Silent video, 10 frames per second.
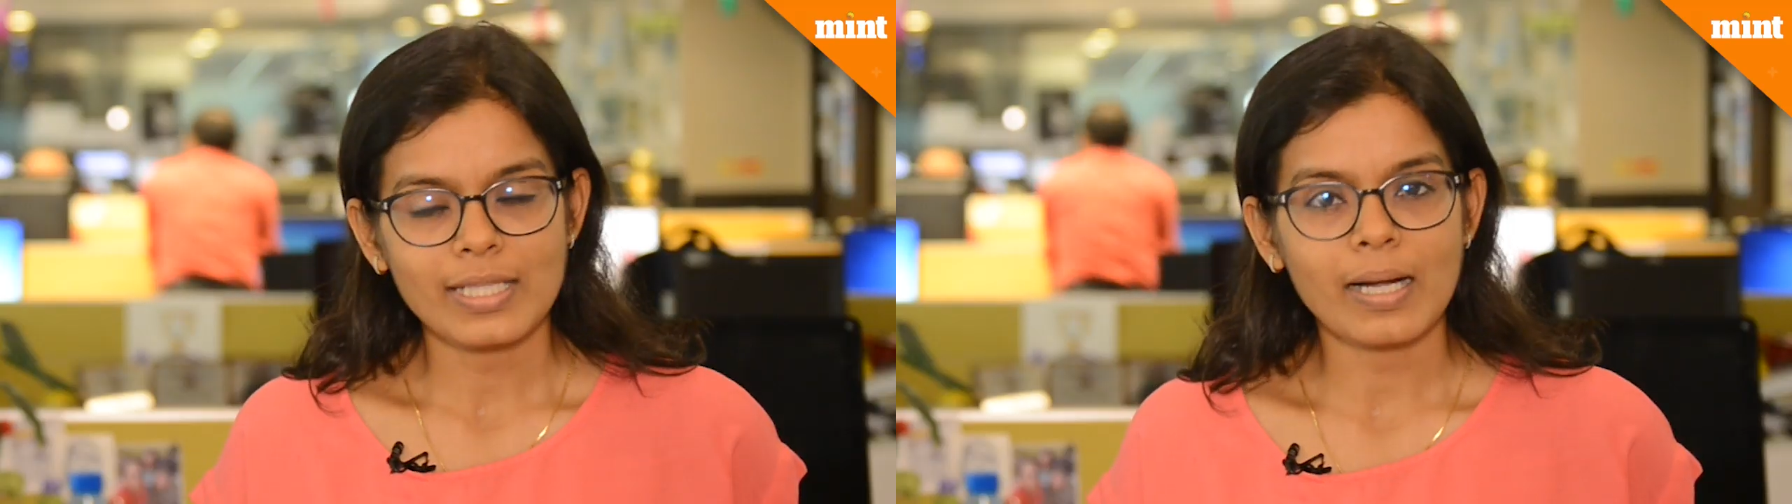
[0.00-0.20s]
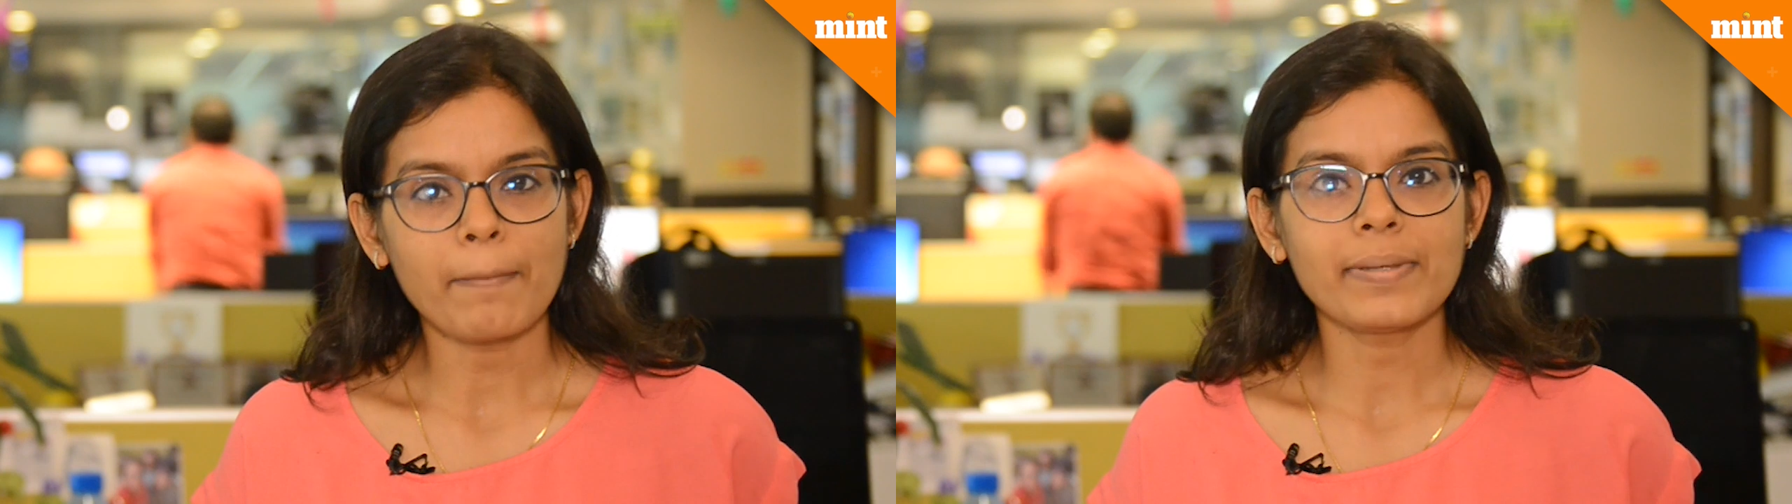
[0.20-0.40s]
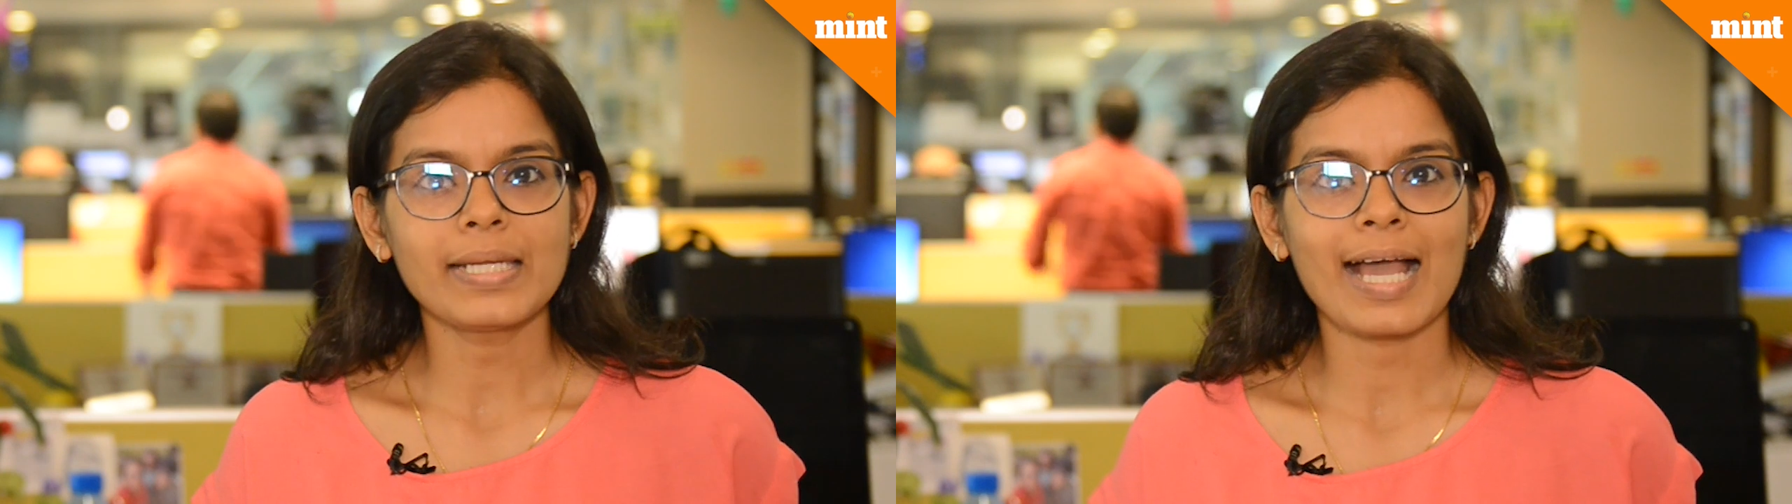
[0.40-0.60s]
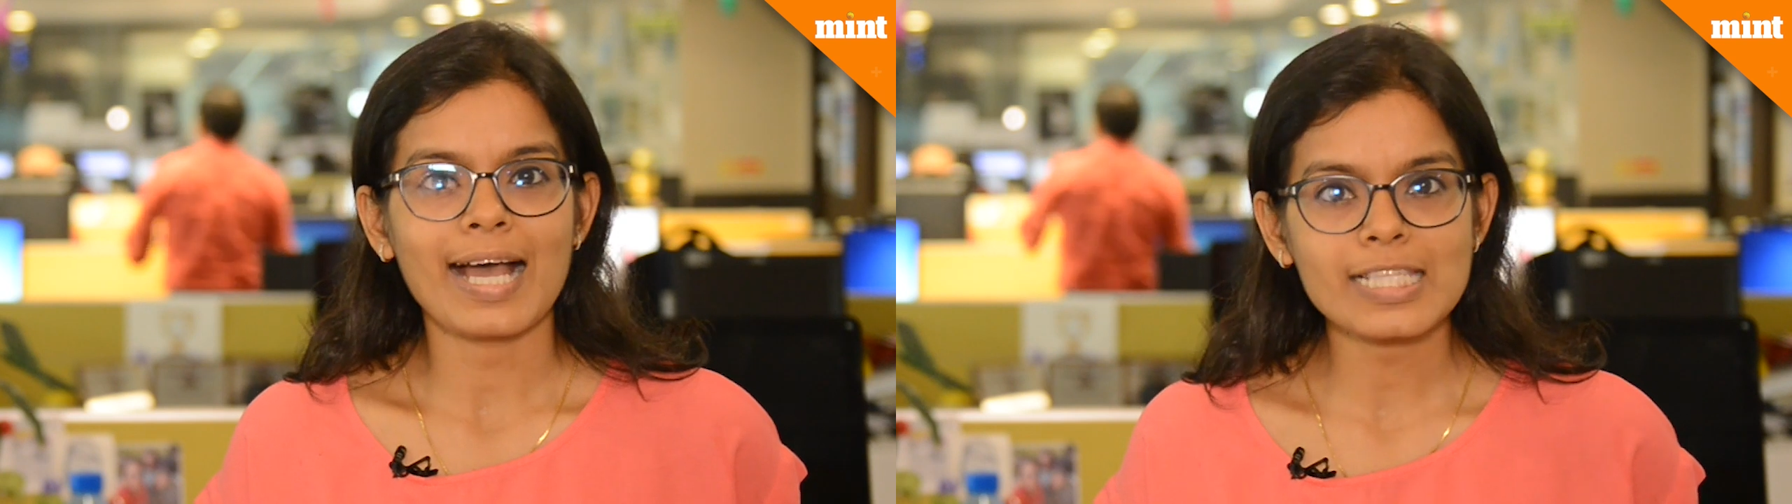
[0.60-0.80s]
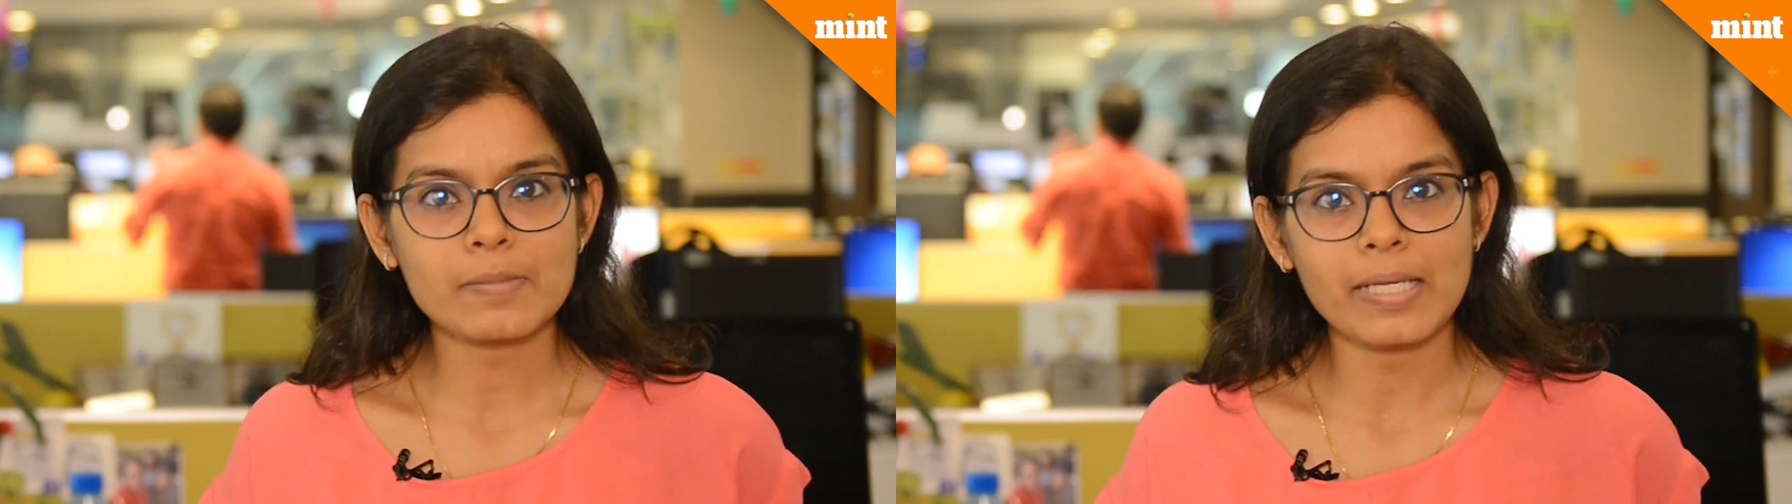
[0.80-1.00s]
the company
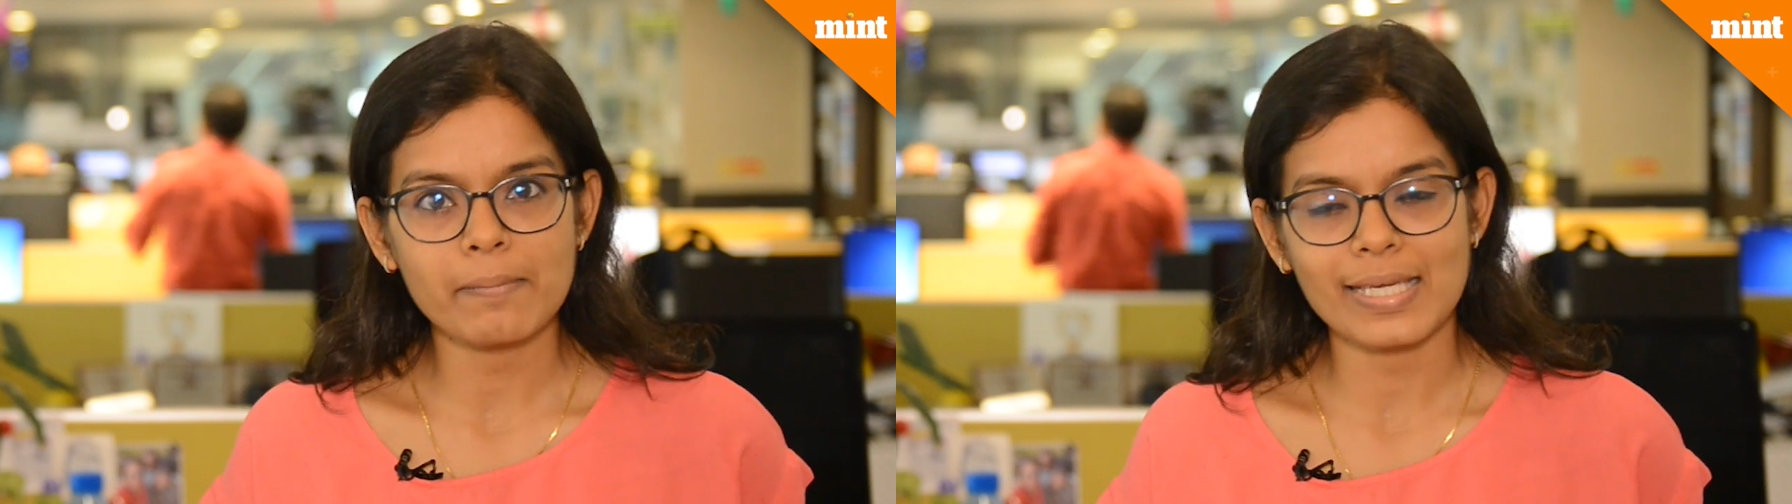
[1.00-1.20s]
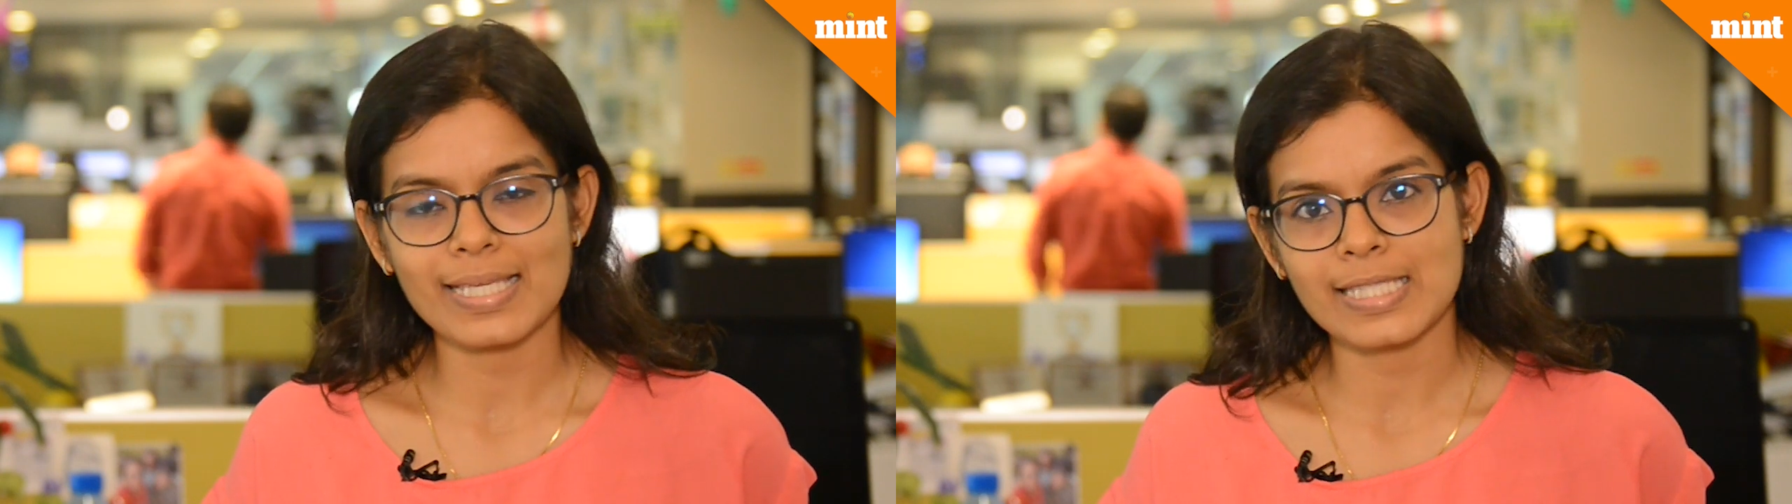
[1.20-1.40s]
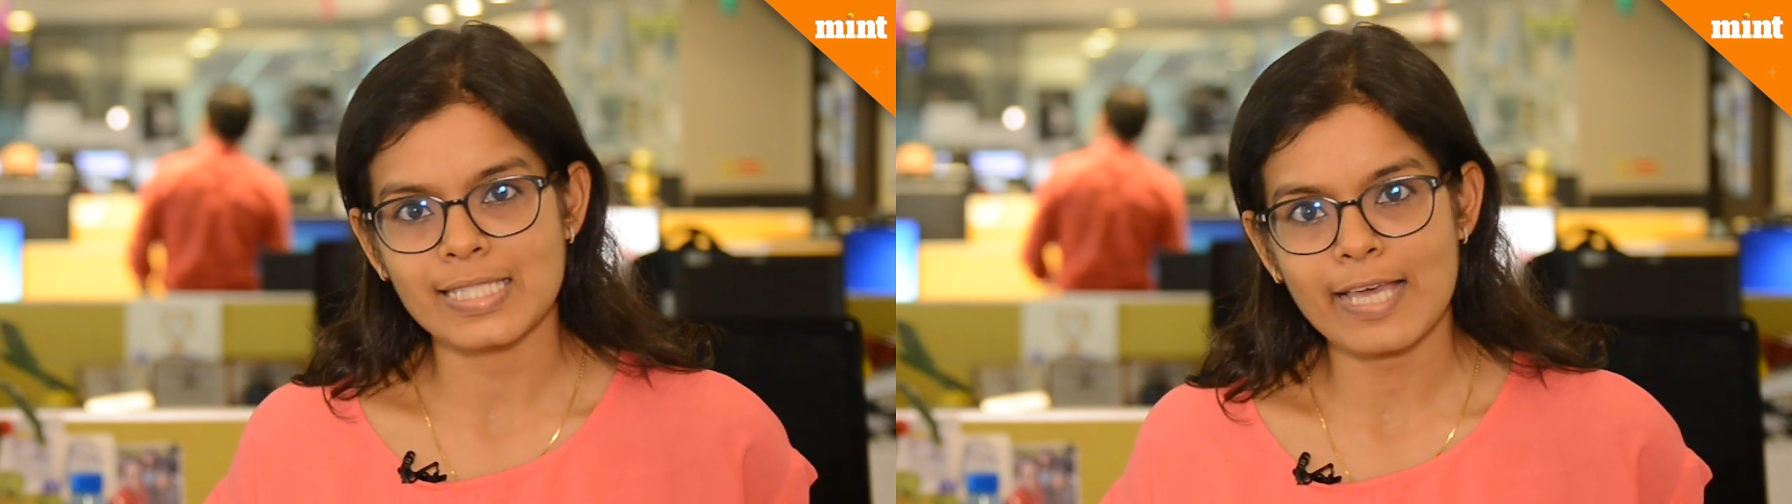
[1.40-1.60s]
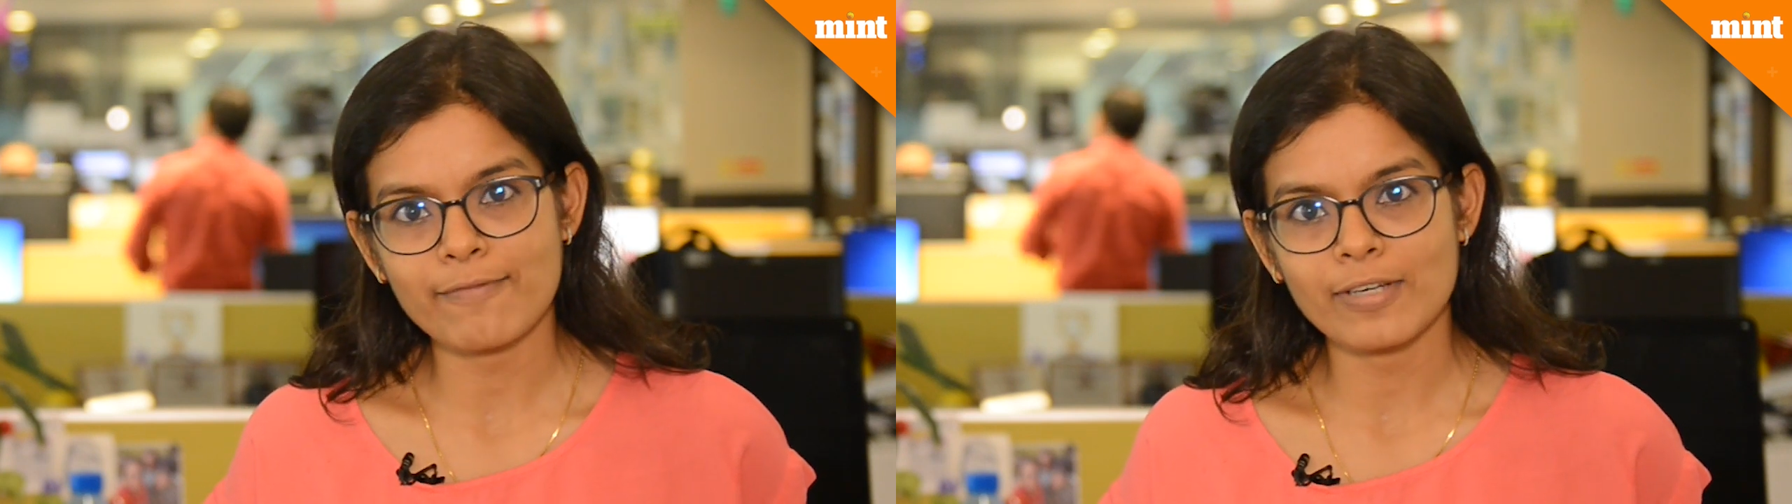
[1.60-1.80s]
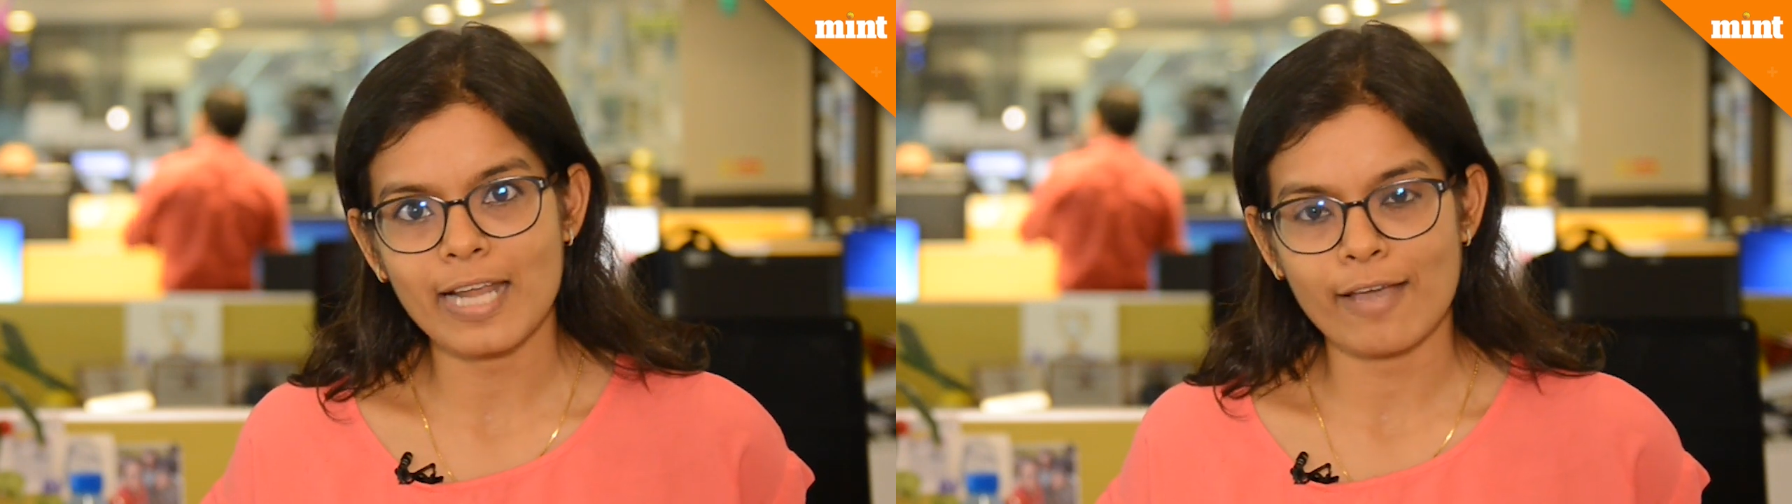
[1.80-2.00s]
has been making several